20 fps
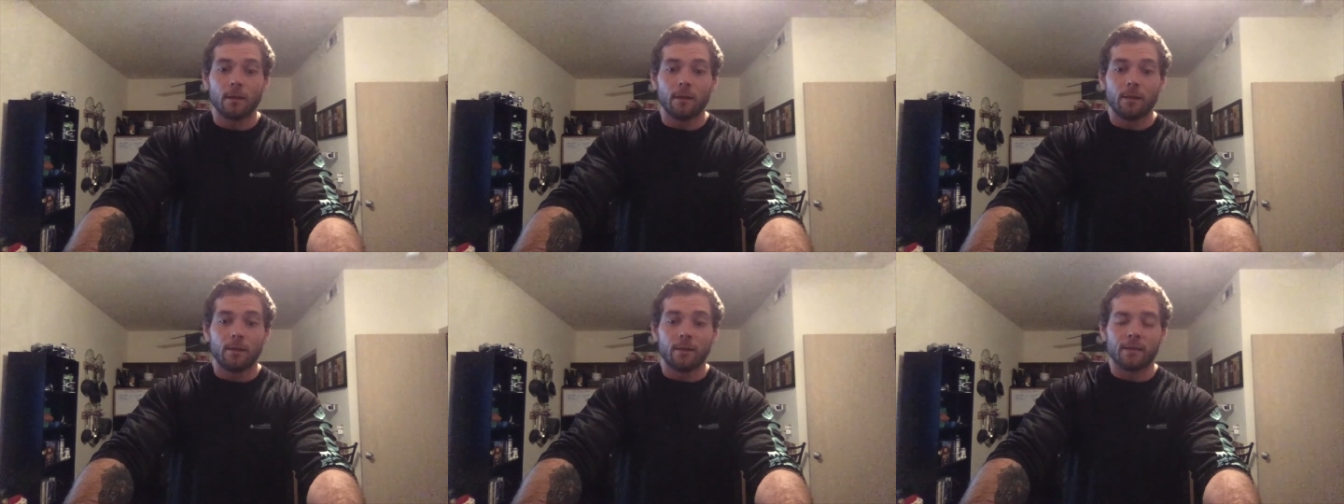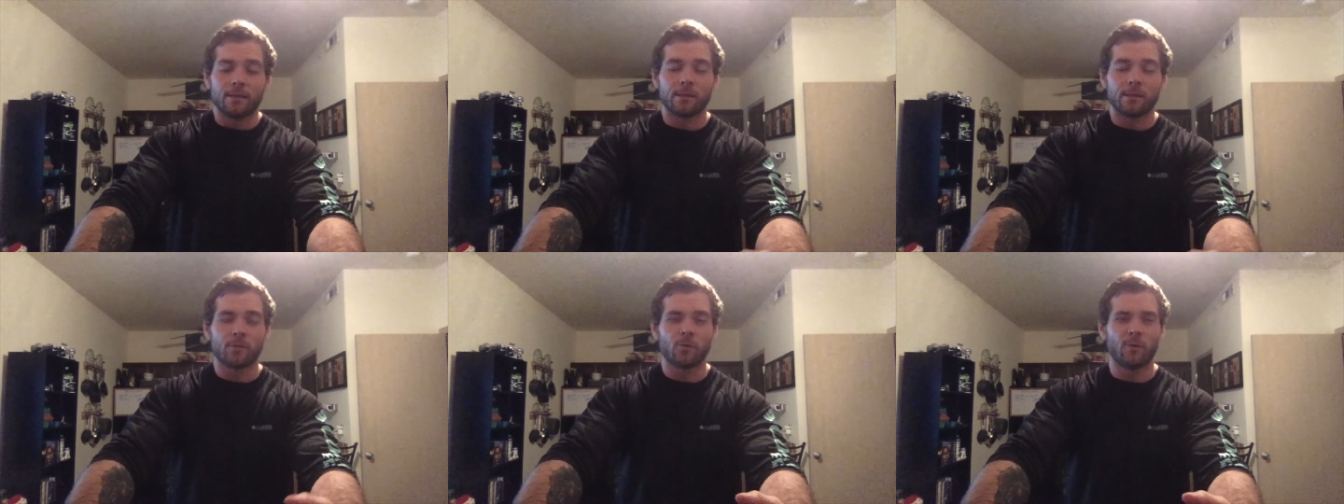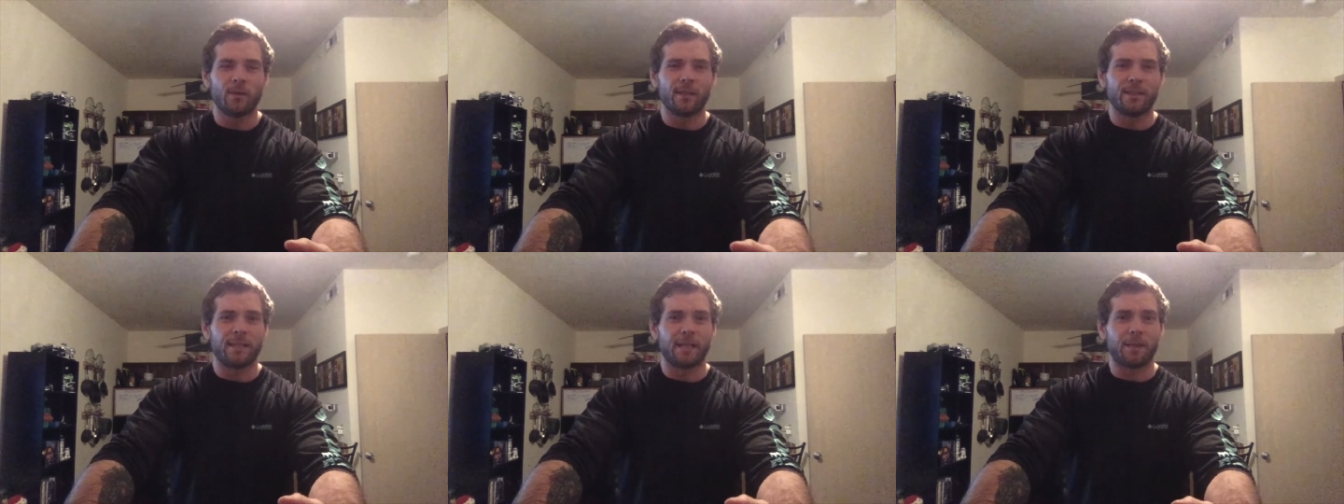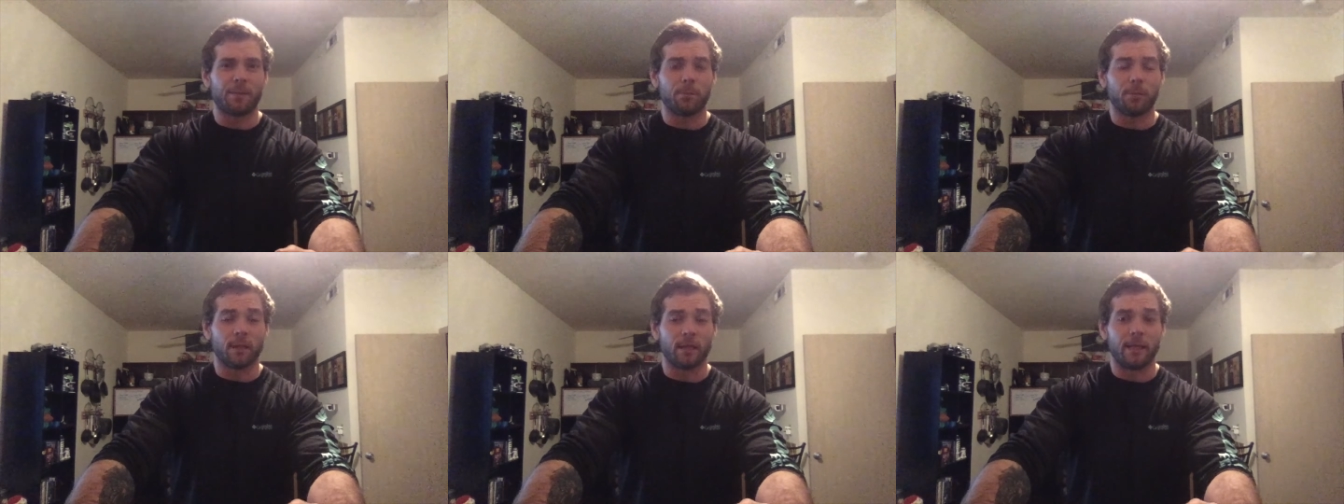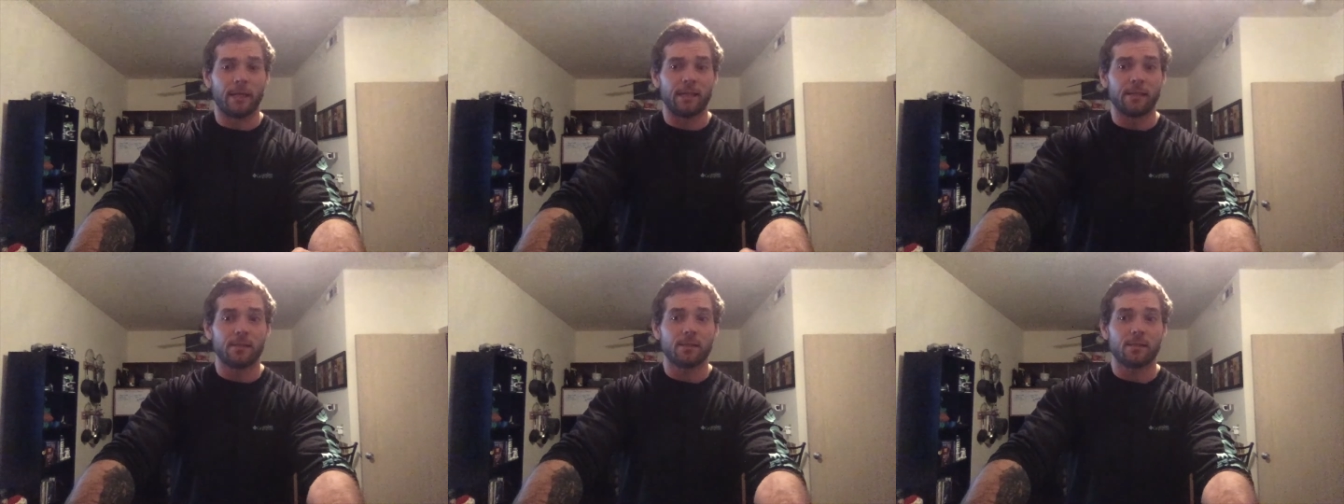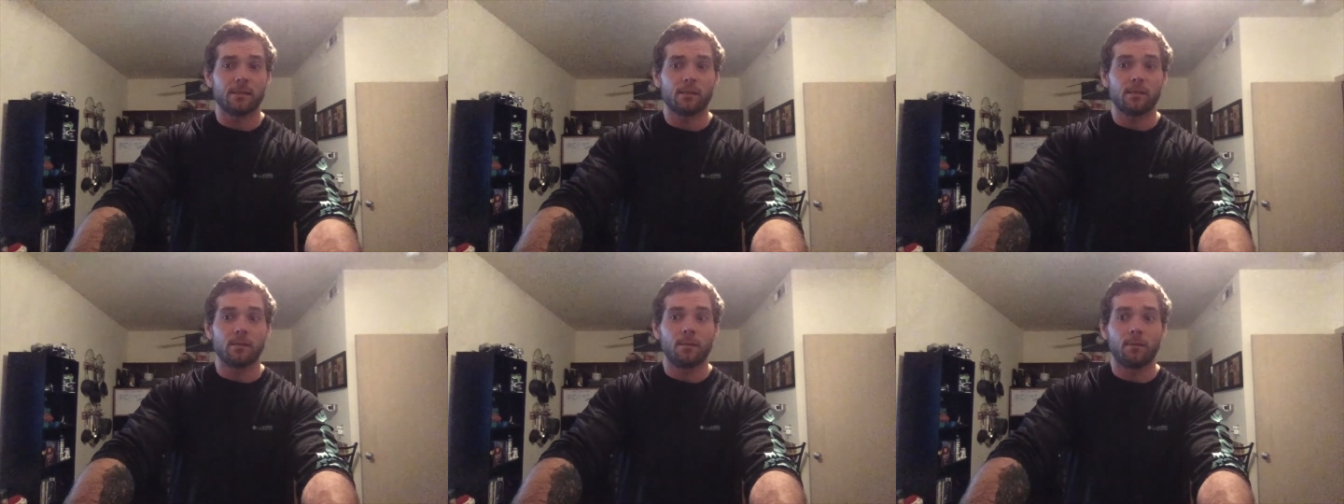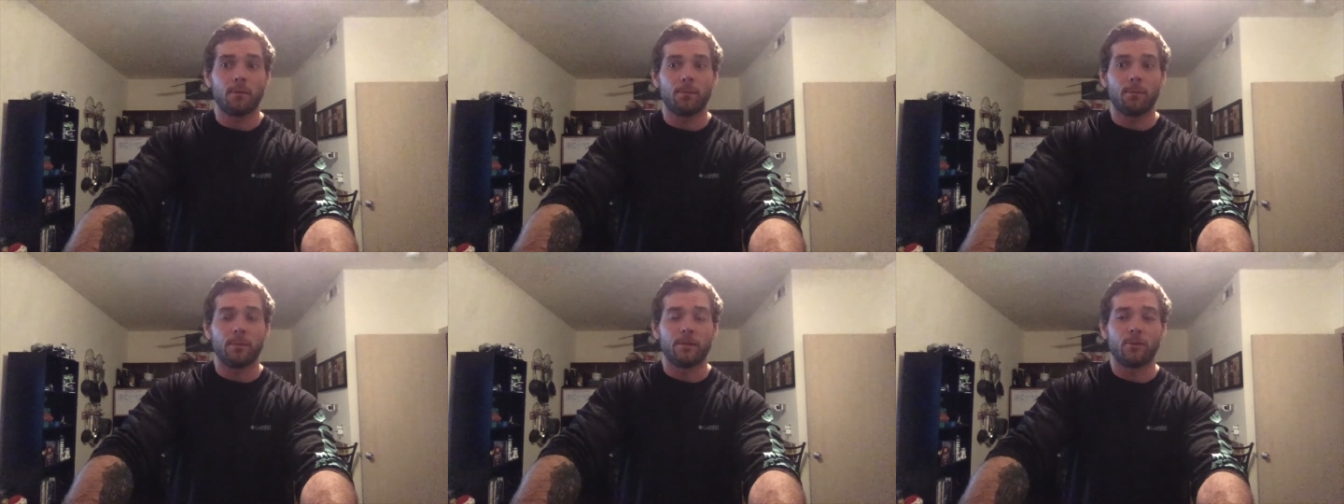This is going to take place
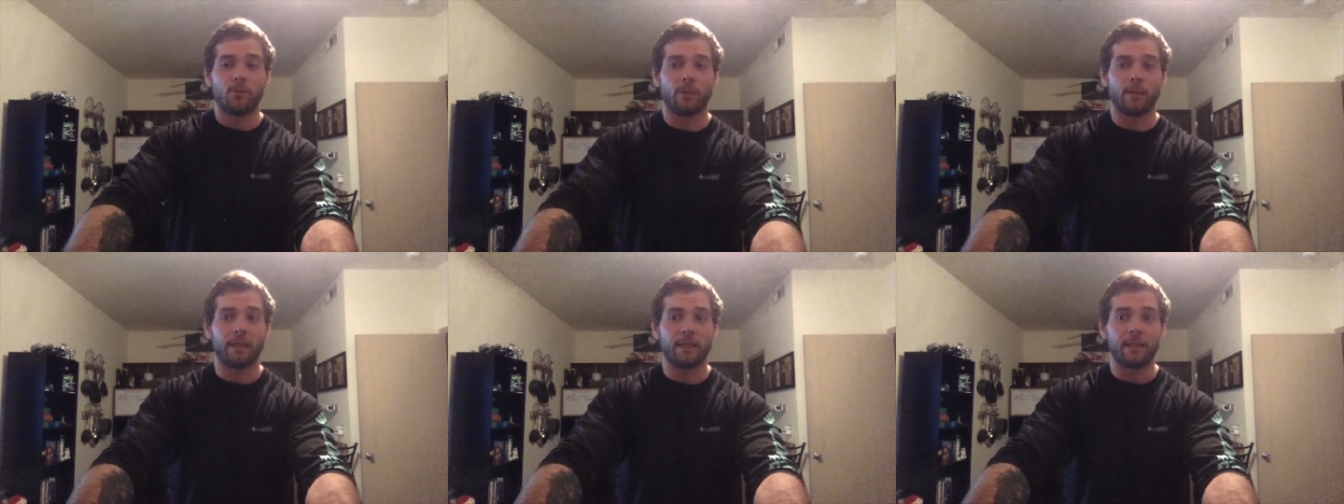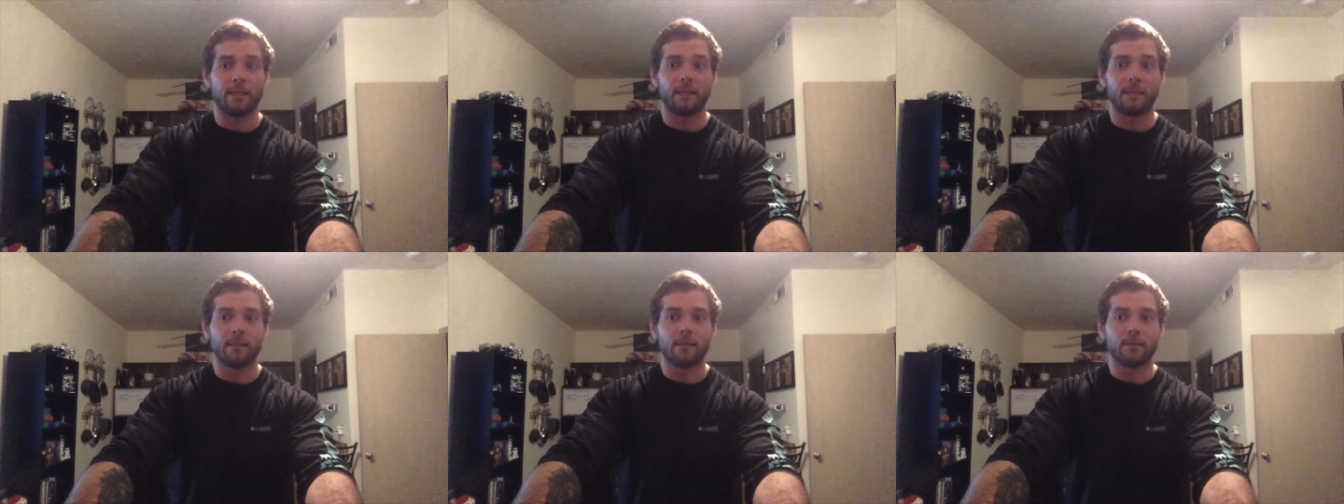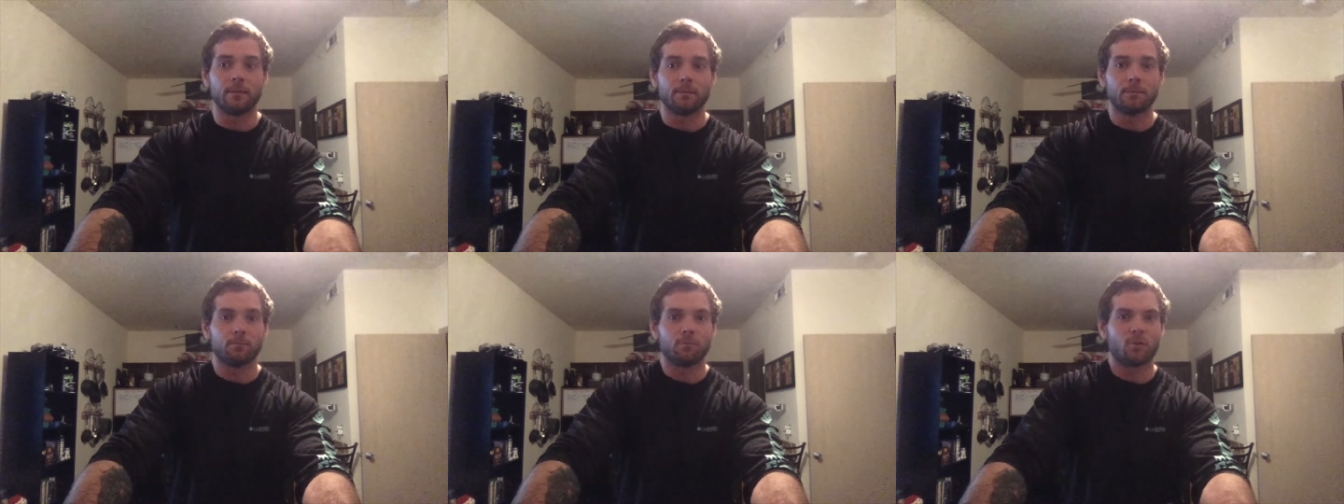between